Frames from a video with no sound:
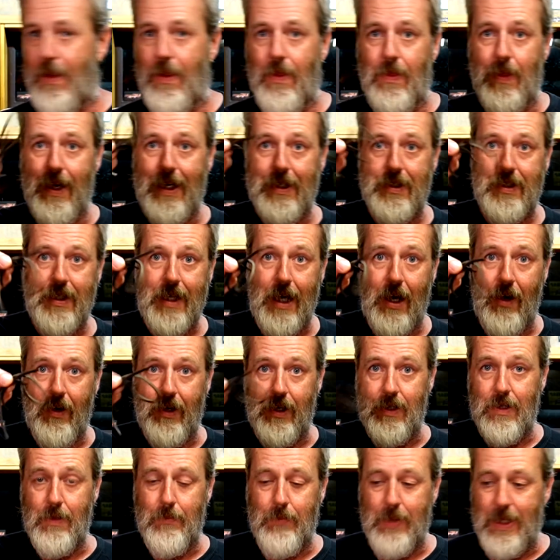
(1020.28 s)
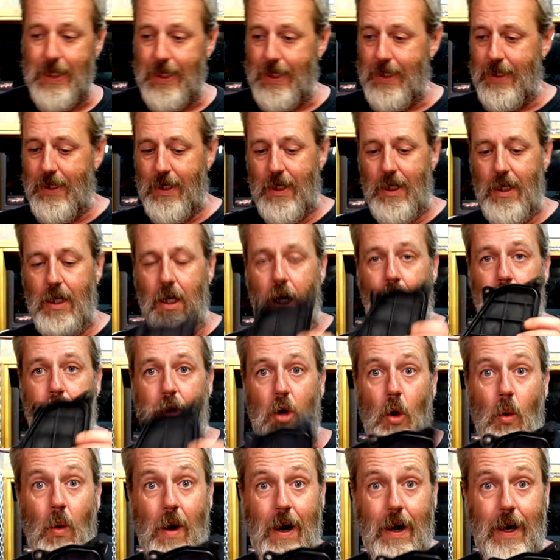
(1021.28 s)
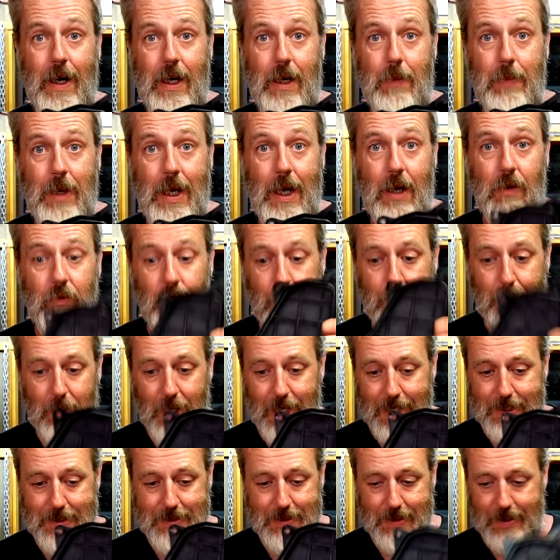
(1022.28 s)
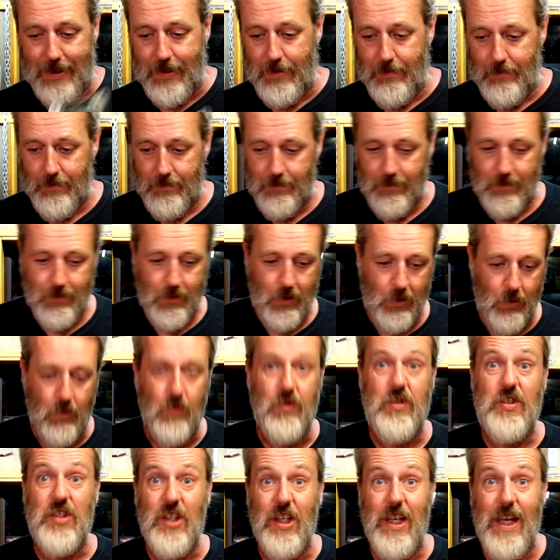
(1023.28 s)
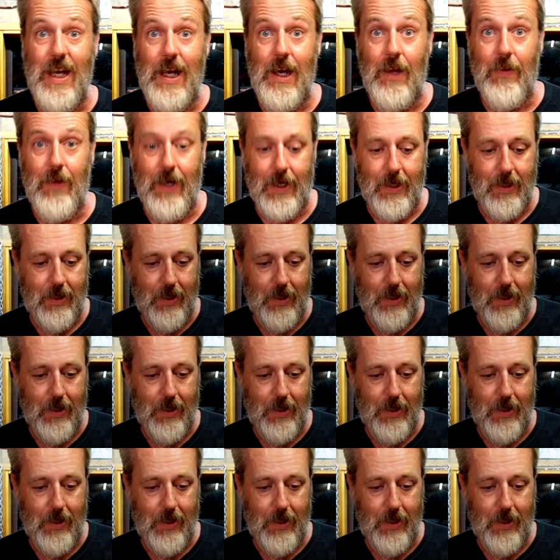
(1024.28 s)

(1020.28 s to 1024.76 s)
that's going in the bin. I'm not worrying about replacing it. We'll see how that